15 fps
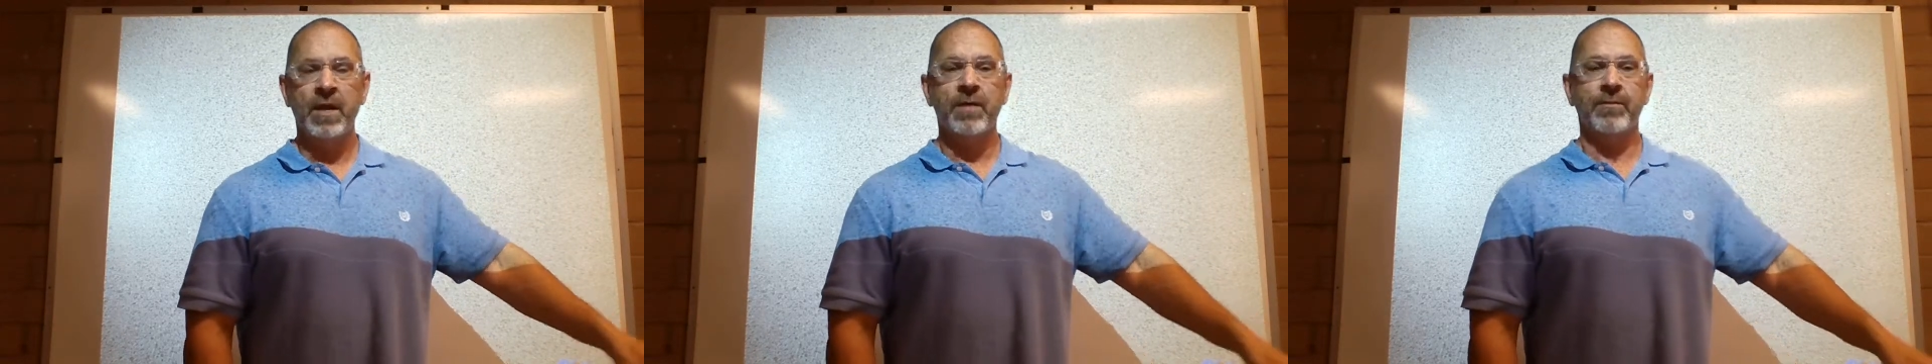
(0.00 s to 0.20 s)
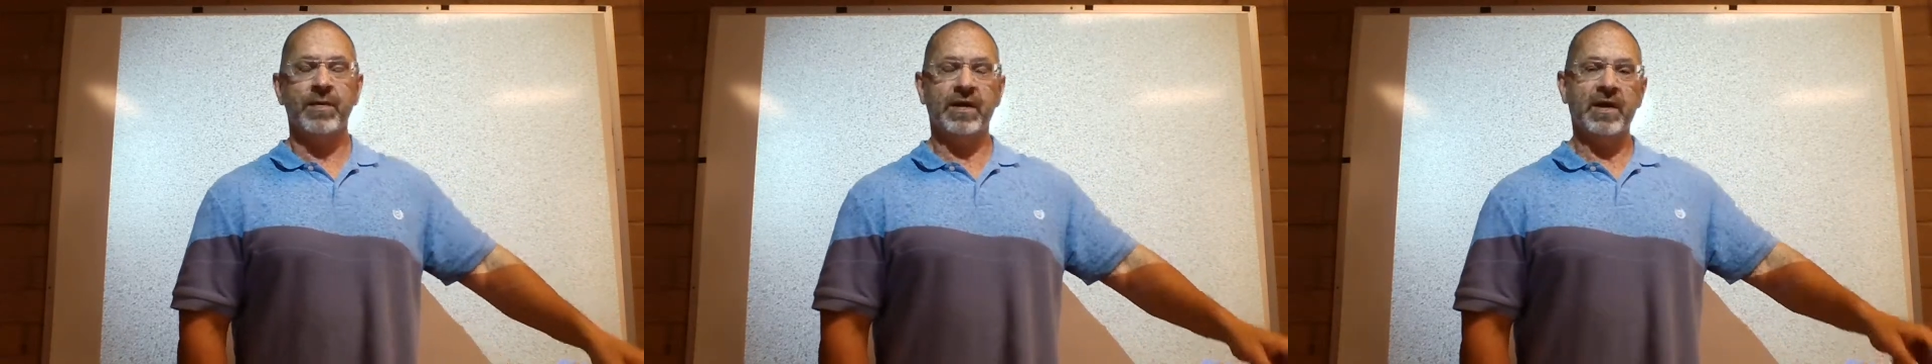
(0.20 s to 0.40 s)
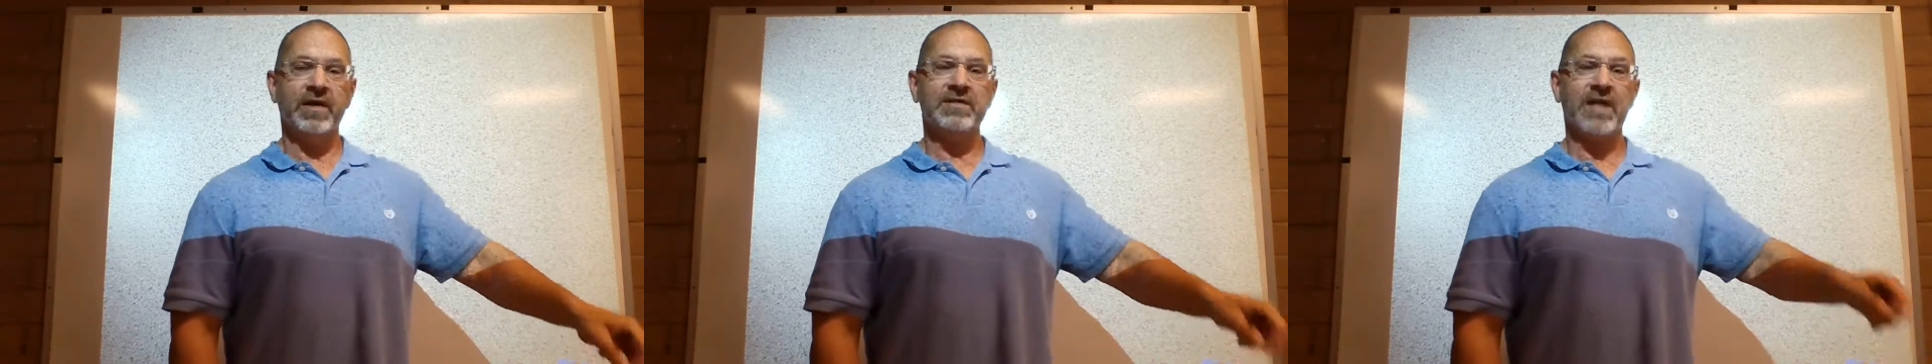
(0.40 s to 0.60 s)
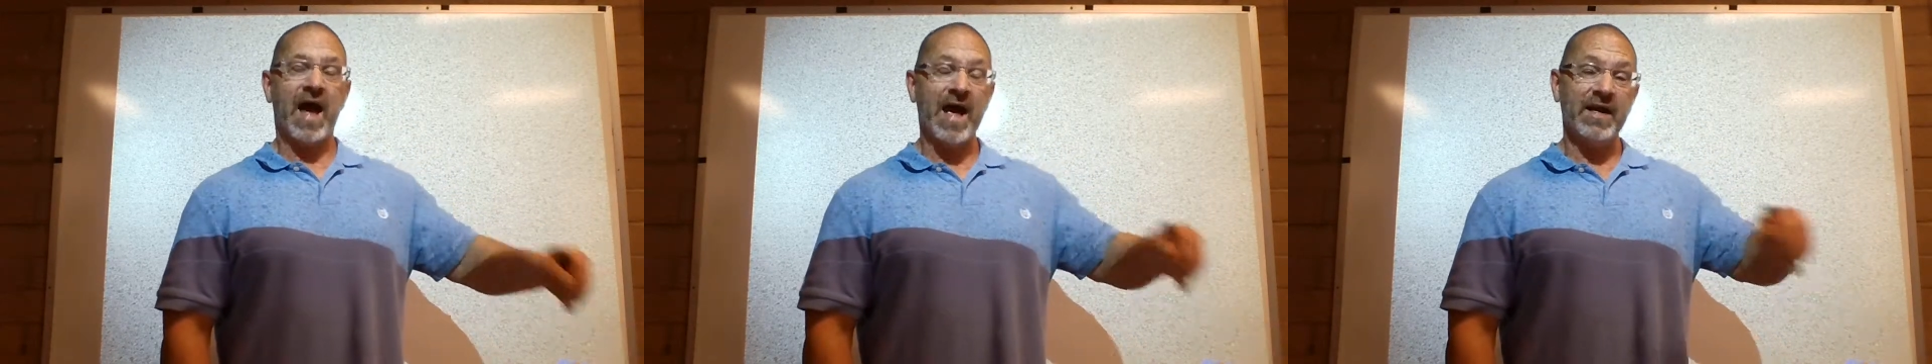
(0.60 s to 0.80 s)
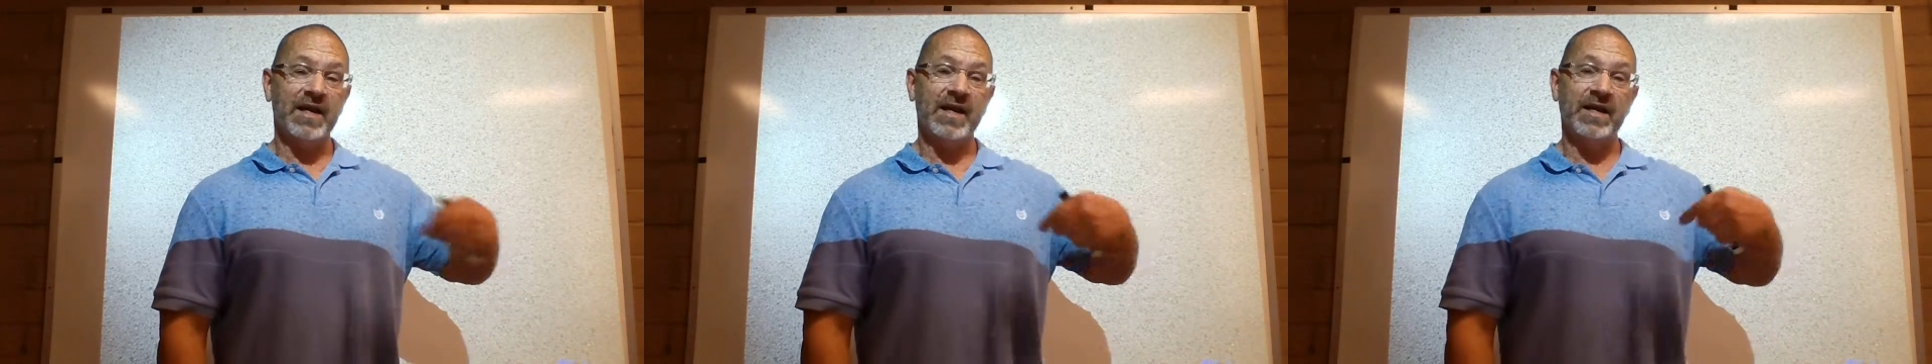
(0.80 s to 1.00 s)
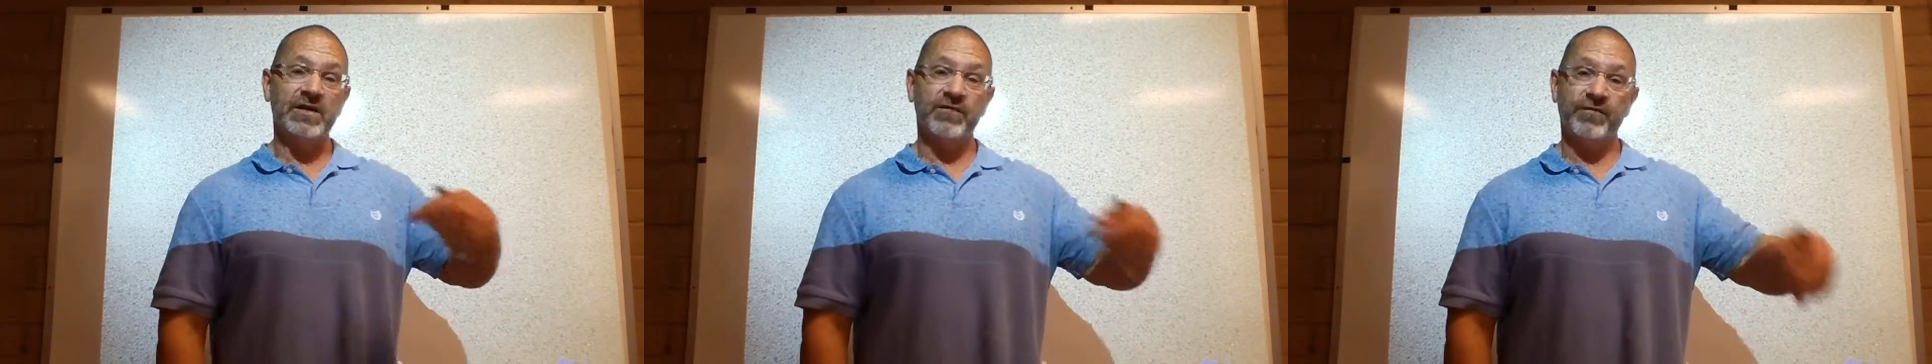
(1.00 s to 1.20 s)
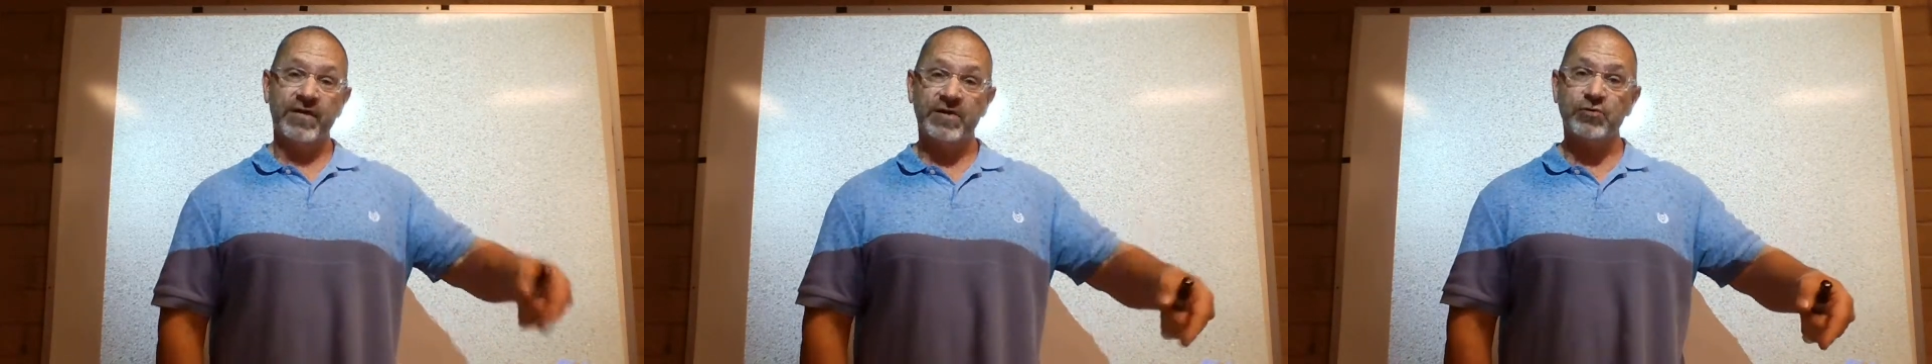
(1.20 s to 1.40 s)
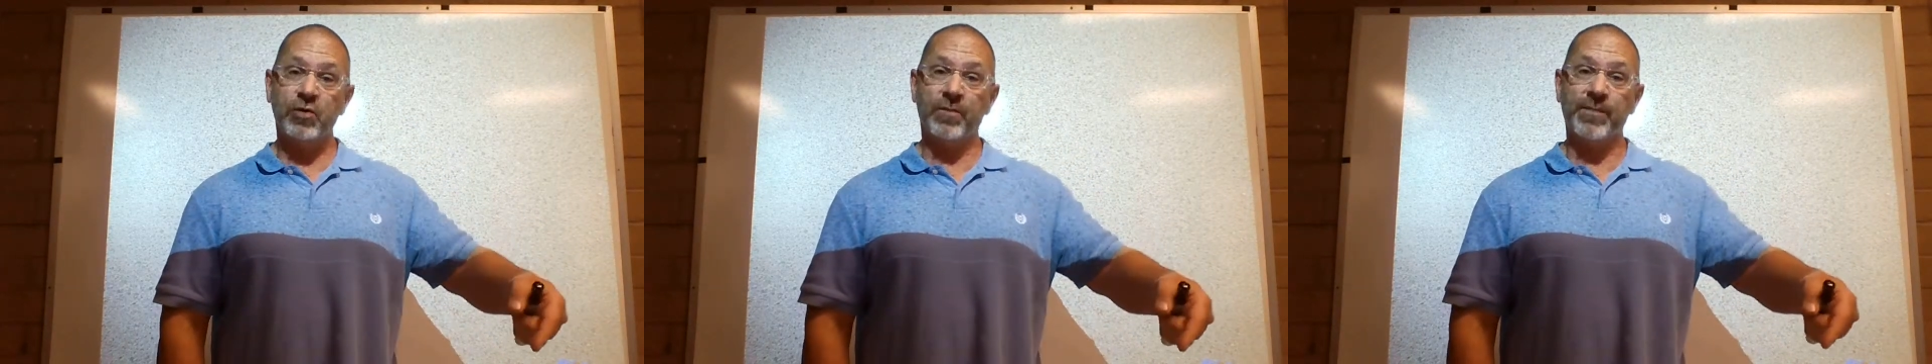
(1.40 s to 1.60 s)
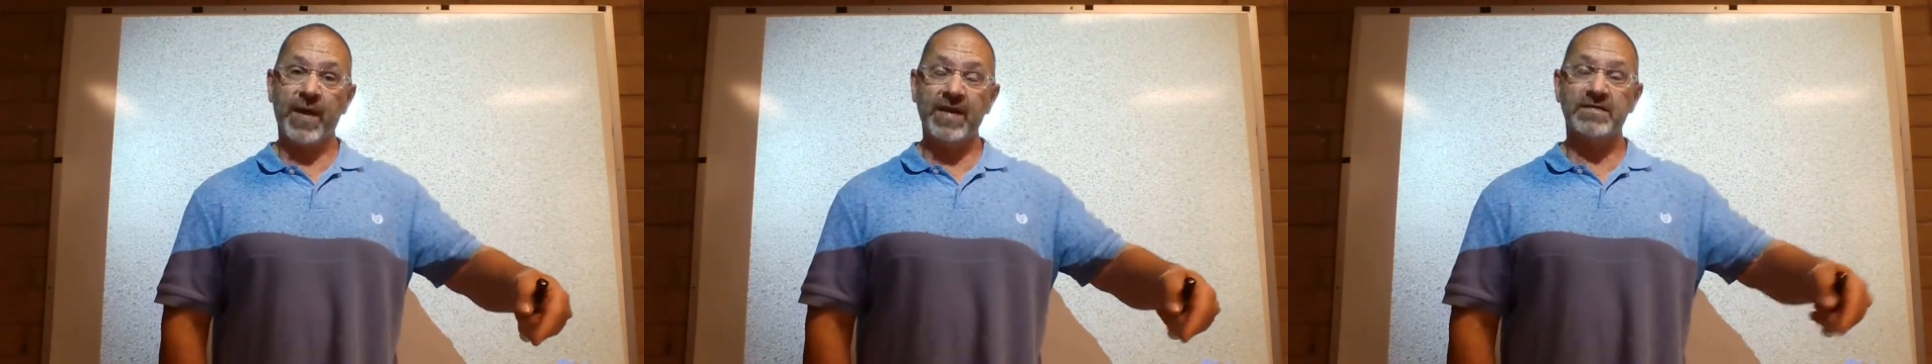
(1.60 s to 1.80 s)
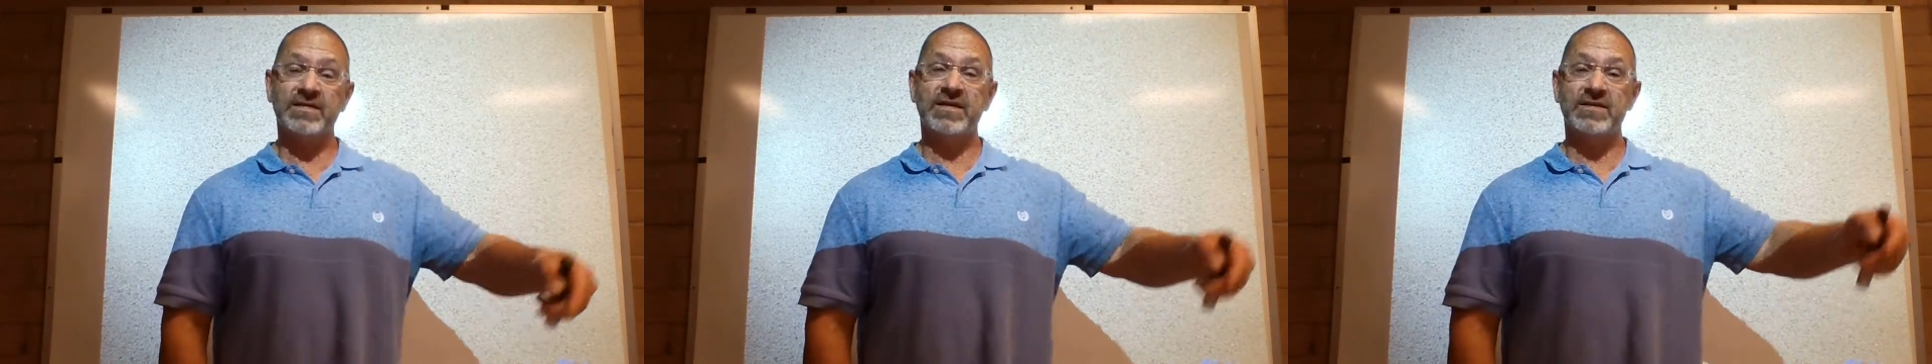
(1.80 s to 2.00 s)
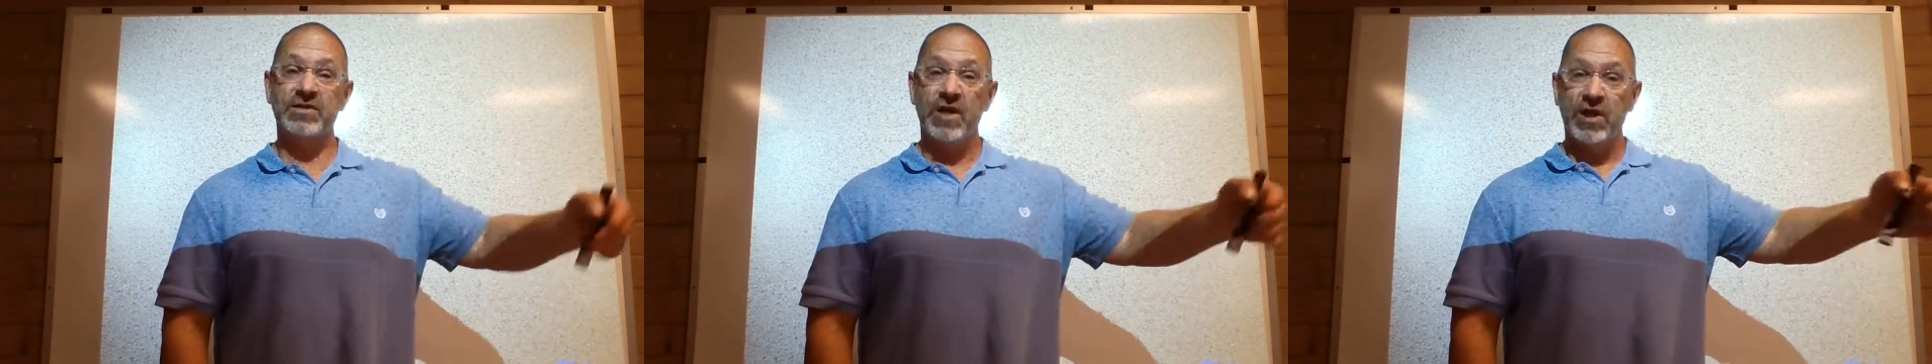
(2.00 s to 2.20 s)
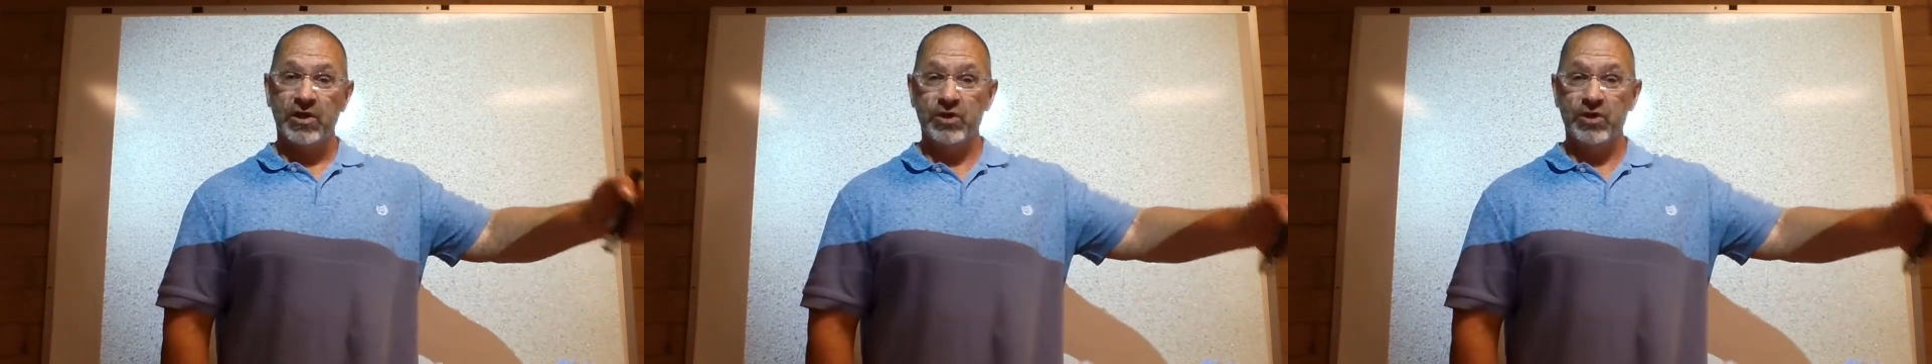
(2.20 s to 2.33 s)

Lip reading: Because on an individual basis,